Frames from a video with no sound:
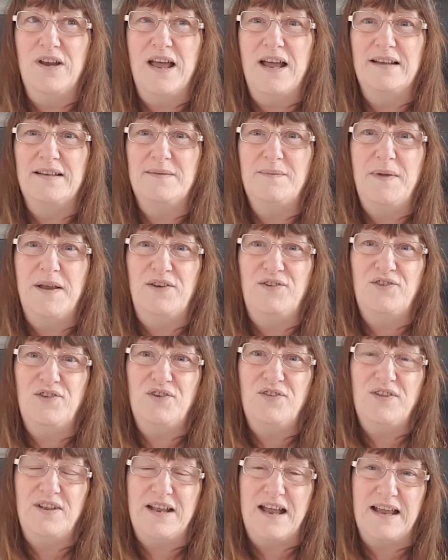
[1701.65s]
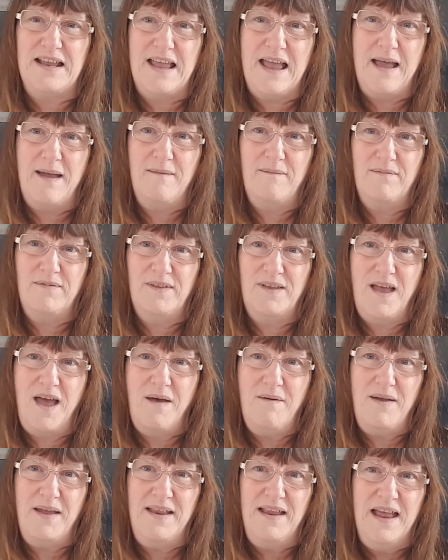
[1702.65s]
like to make sure that I kept
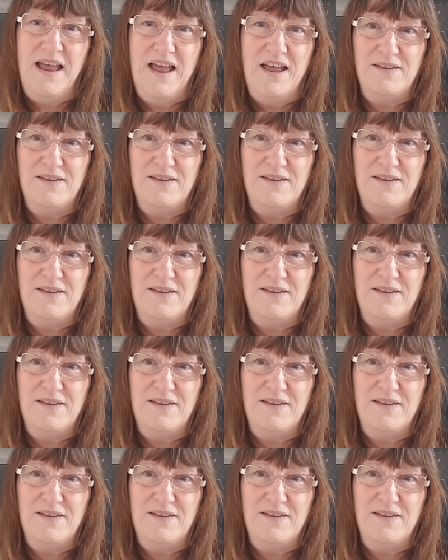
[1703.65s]
going.